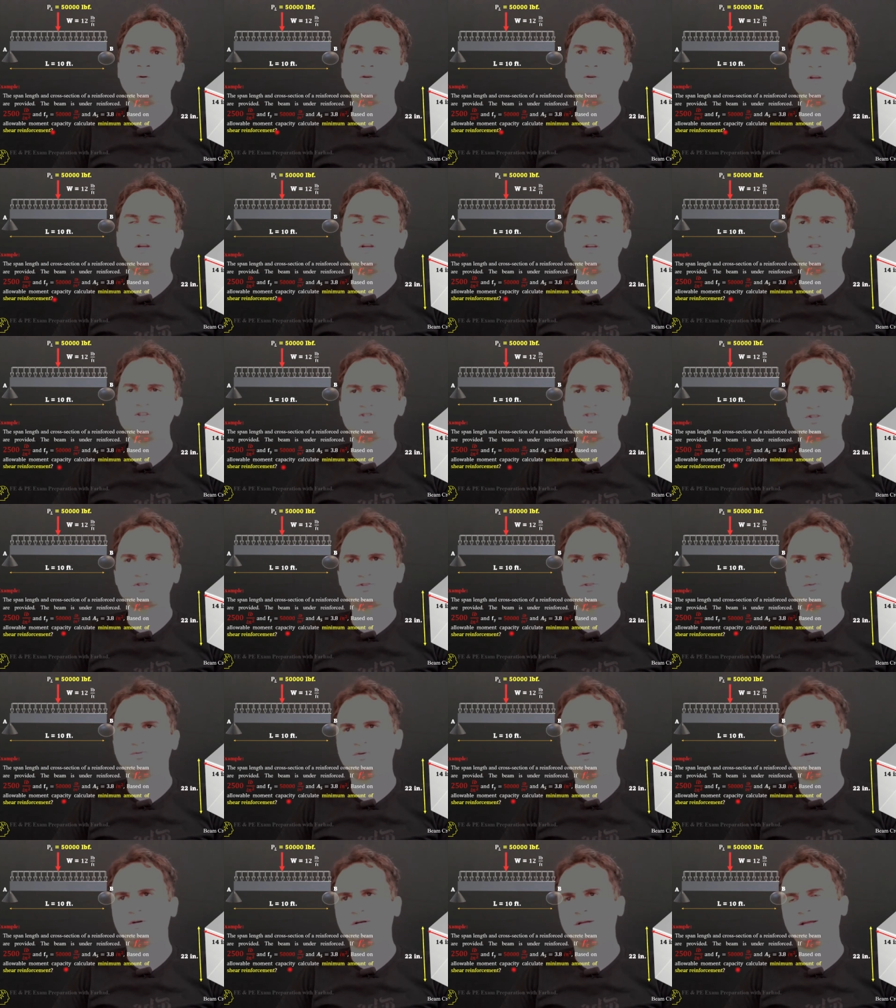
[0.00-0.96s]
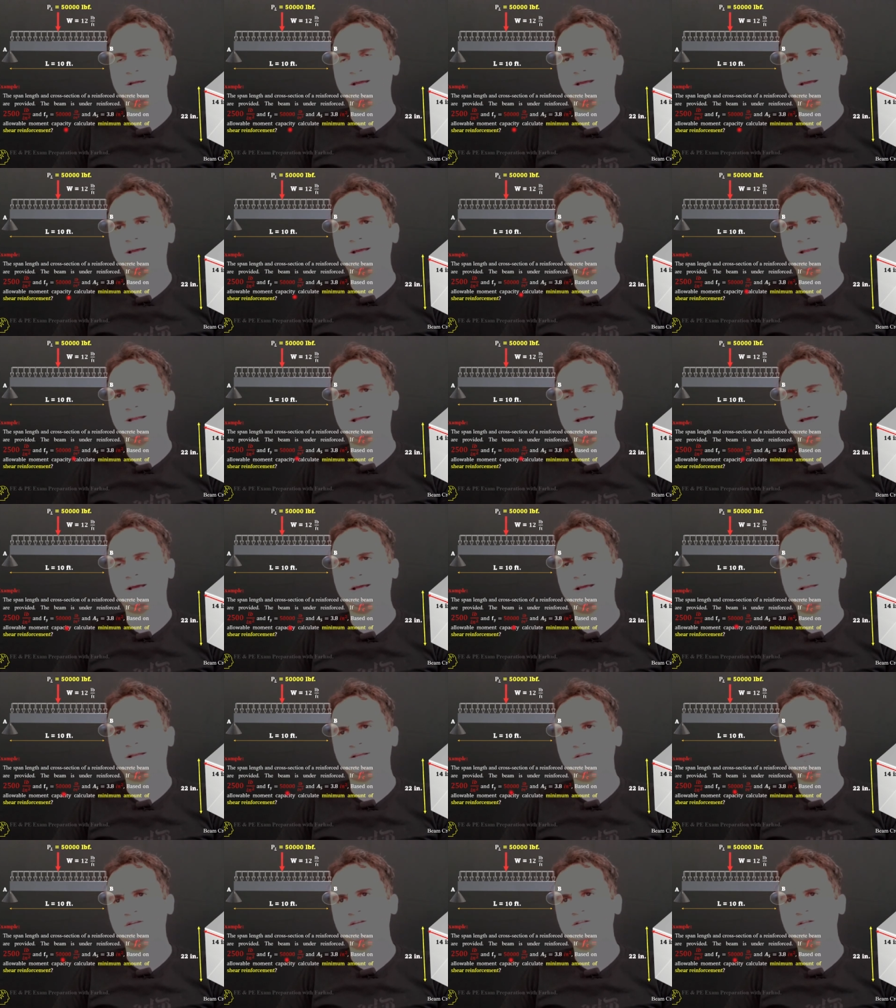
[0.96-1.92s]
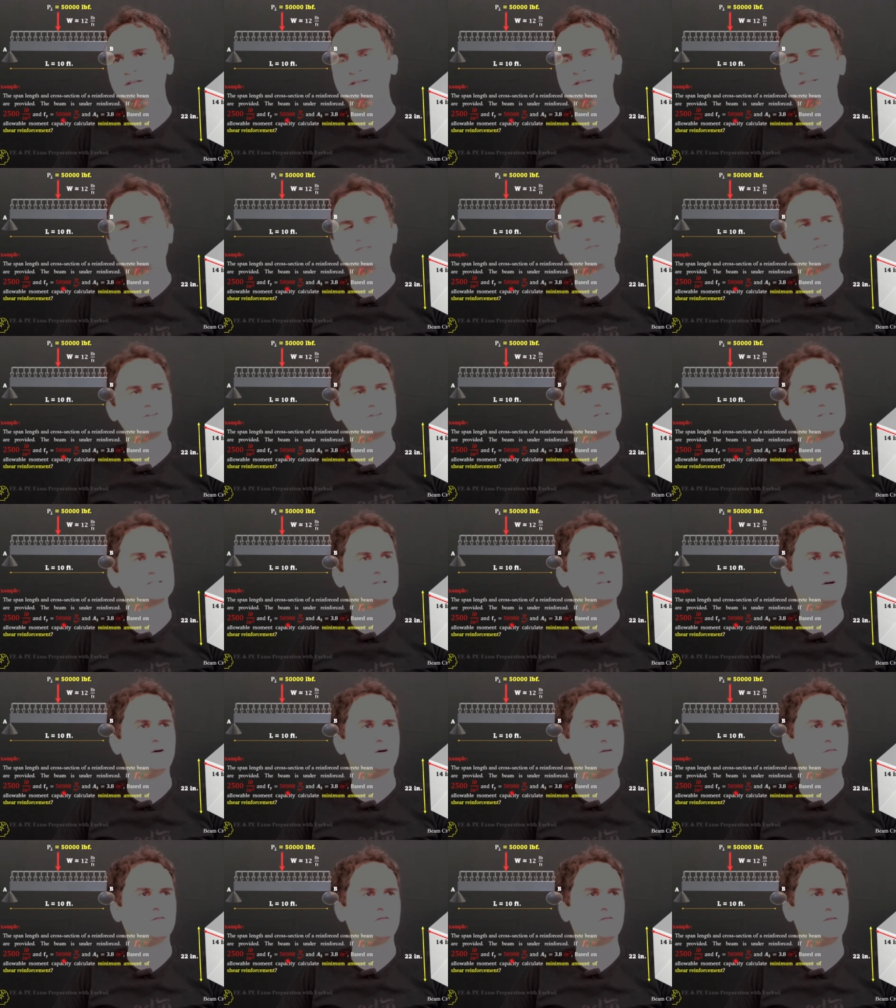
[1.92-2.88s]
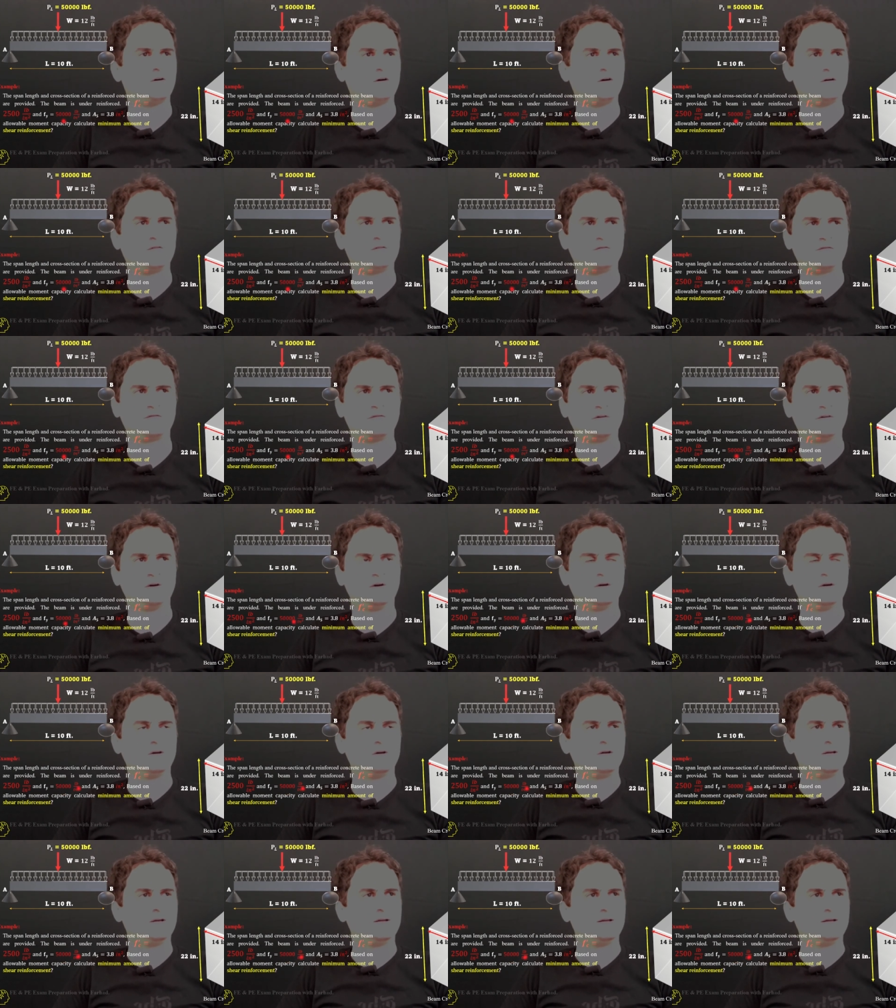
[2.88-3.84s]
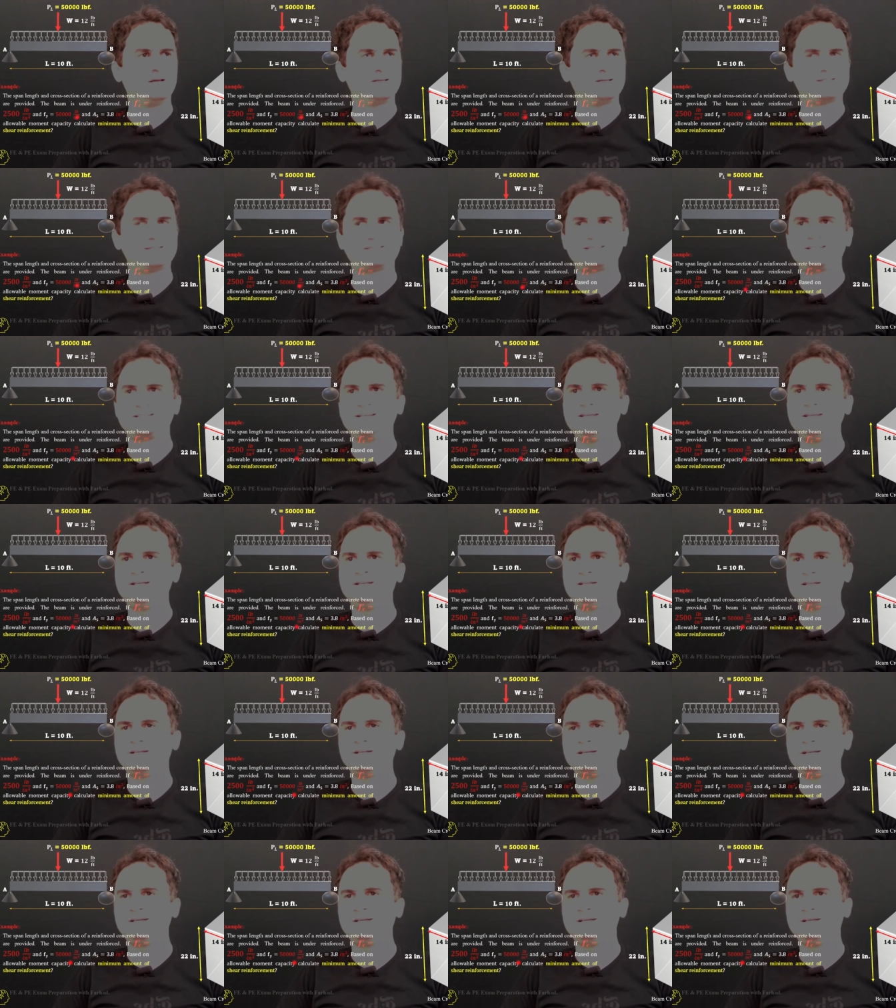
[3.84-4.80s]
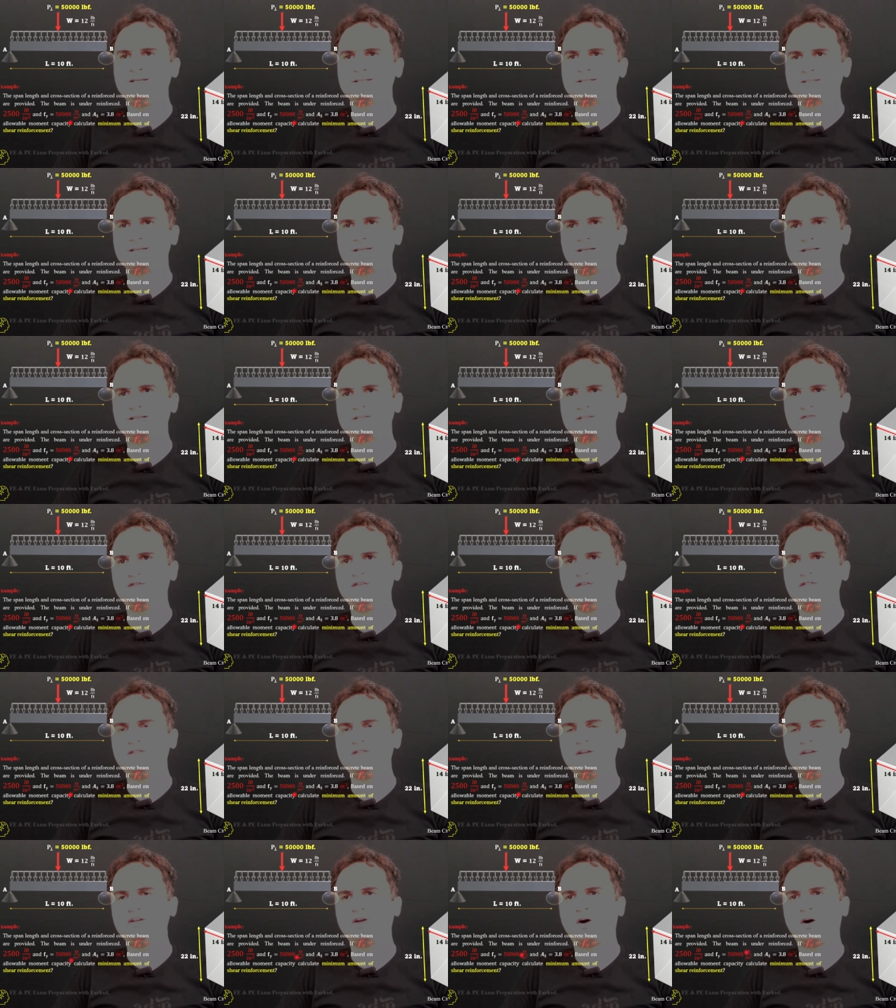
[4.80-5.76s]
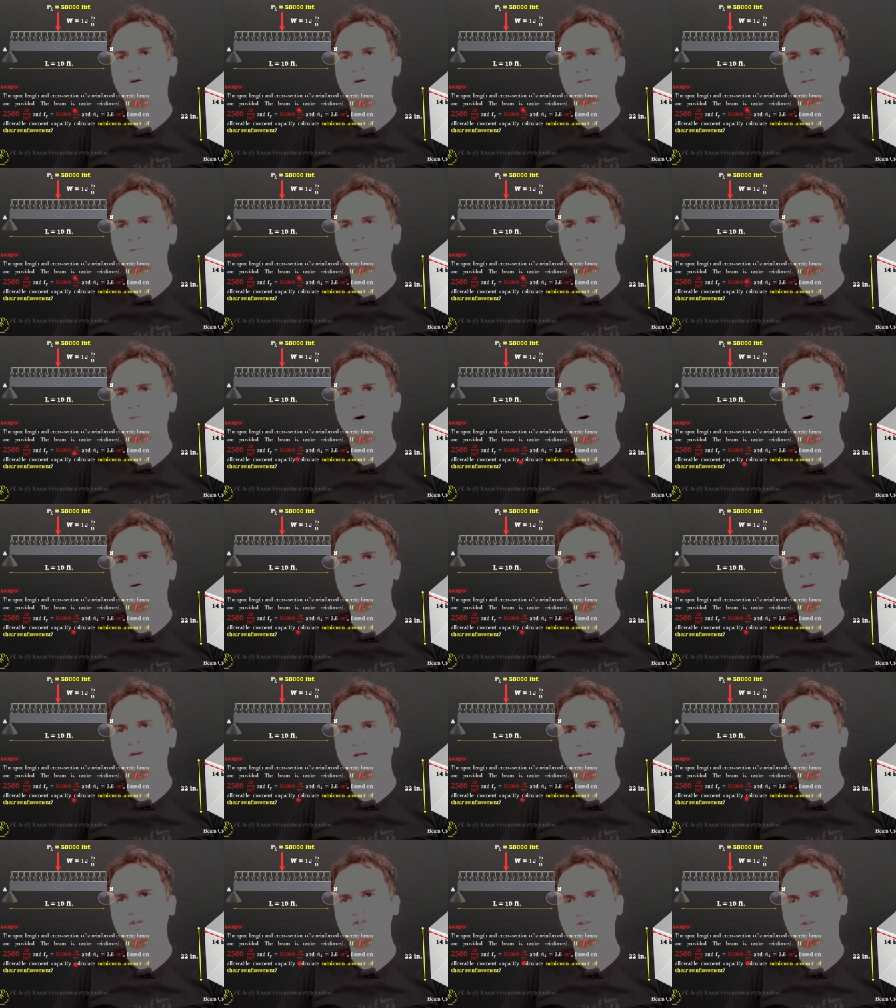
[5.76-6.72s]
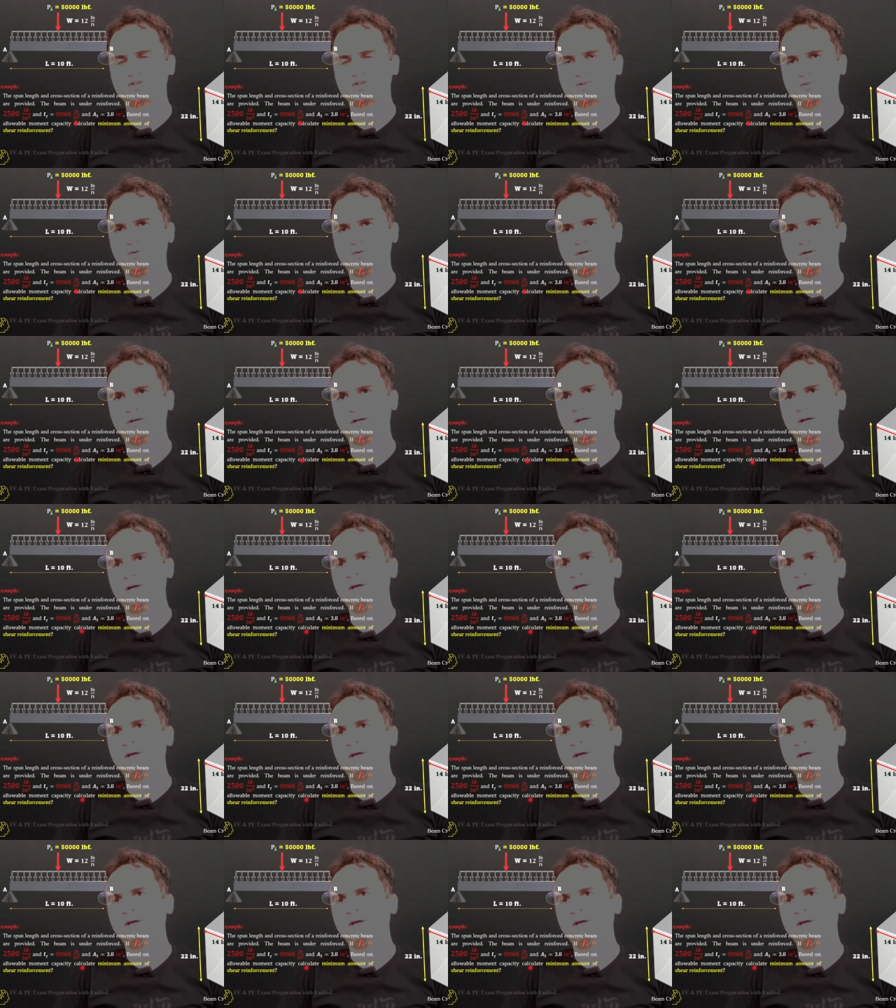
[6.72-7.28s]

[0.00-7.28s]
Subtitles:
inch squared and yield stress of steel is 50,000 pound inch squared.